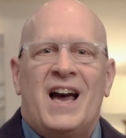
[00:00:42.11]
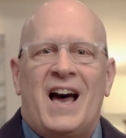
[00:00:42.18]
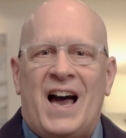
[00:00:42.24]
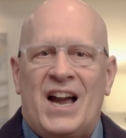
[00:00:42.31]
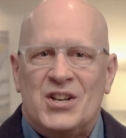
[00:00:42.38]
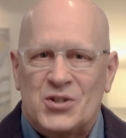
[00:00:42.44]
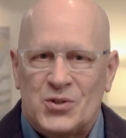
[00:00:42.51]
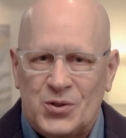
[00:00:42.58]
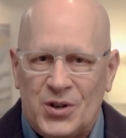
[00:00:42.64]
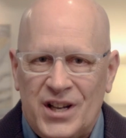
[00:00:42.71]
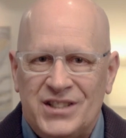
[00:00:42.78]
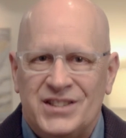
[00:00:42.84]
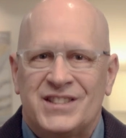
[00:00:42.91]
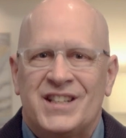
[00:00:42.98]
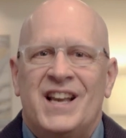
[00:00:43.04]
I
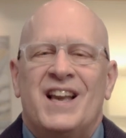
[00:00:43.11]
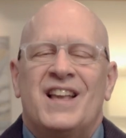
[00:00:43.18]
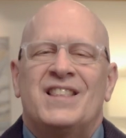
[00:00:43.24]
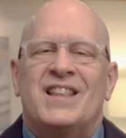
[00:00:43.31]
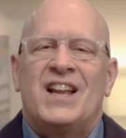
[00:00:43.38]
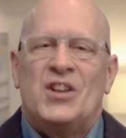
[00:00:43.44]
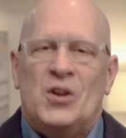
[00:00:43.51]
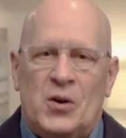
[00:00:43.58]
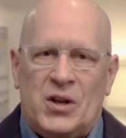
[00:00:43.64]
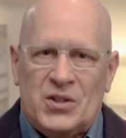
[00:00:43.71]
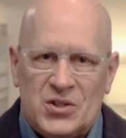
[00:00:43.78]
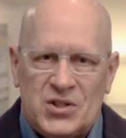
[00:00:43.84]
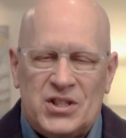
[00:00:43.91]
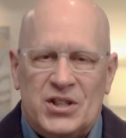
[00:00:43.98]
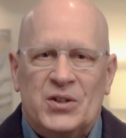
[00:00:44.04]
trust that you can
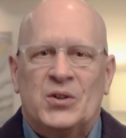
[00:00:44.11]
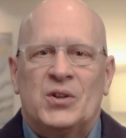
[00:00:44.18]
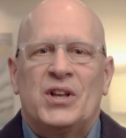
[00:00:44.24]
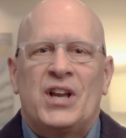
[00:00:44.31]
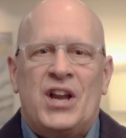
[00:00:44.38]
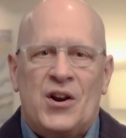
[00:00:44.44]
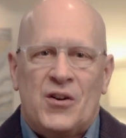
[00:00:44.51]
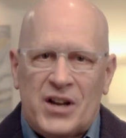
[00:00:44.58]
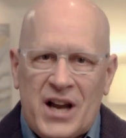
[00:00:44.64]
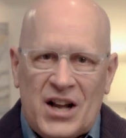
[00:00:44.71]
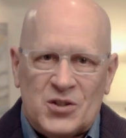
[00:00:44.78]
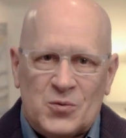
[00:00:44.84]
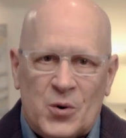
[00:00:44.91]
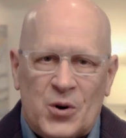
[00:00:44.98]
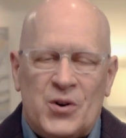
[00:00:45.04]
still hear
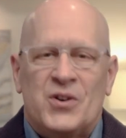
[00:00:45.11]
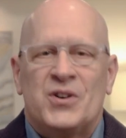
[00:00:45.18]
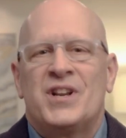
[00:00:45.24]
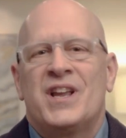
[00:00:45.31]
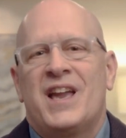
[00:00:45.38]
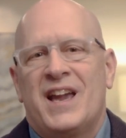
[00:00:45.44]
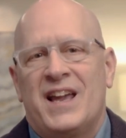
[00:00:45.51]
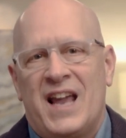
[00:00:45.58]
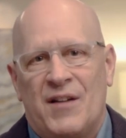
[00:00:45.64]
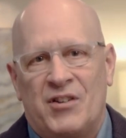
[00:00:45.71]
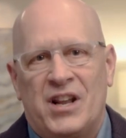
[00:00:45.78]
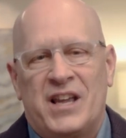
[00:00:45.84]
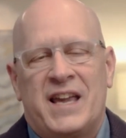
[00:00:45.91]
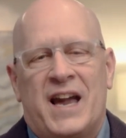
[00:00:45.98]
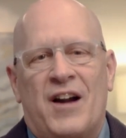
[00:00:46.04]
God's word and have
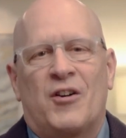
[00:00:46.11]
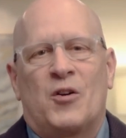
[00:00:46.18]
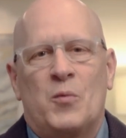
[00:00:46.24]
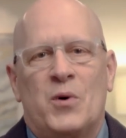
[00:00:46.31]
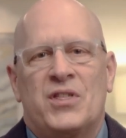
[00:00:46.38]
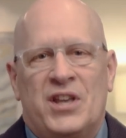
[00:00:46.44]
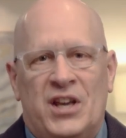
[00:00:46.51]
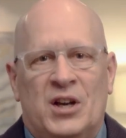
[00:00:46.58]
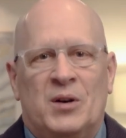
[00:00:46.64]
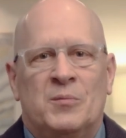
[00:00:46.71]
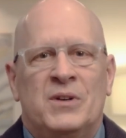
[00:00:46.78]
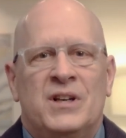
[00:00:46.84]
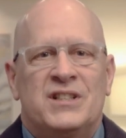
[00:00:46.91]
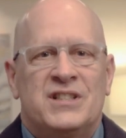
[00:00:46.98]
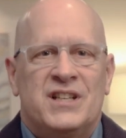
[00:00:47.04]
an encounter with
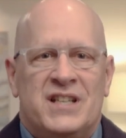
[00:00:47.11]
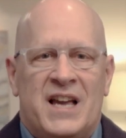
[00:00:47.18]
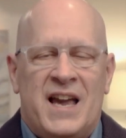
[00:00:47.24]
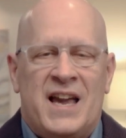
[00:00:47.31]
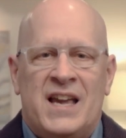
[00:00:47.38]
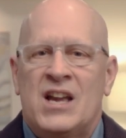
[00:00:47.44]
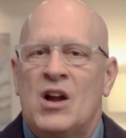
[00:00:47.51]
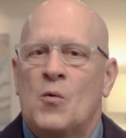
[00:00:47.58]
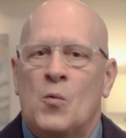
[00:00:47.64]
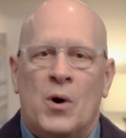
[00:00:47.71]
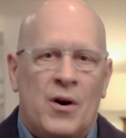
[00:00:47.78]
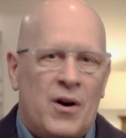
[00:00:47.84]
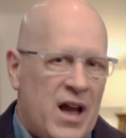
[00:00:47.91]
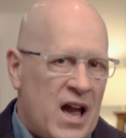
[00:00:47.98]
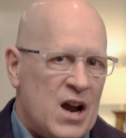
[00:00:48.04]
Him today,
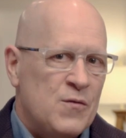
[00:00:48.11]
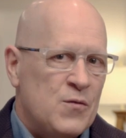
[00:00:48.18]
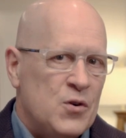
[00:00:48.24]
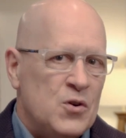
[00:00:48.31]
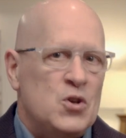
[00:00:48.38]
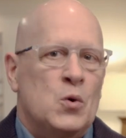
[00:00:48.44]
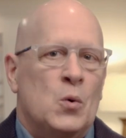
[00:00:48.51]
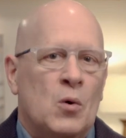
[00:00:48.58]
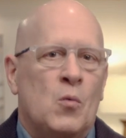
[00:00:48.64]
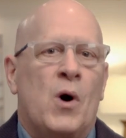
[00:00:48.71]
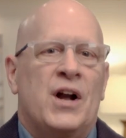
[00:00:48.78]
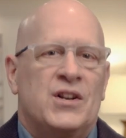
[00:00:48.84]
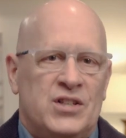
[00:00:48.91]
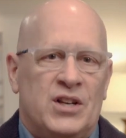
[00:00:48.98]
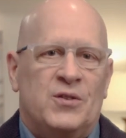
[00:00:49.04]
wherever you are
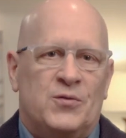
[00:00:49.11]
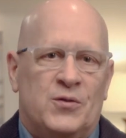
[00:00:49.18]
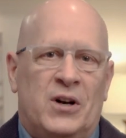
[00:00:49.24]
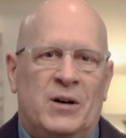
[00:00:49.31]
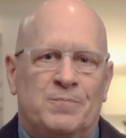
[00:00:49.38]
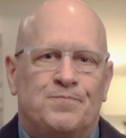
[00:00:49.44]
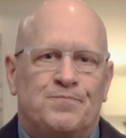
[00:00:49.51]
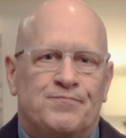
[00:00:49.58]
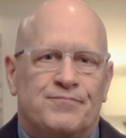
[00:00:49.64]
watching from.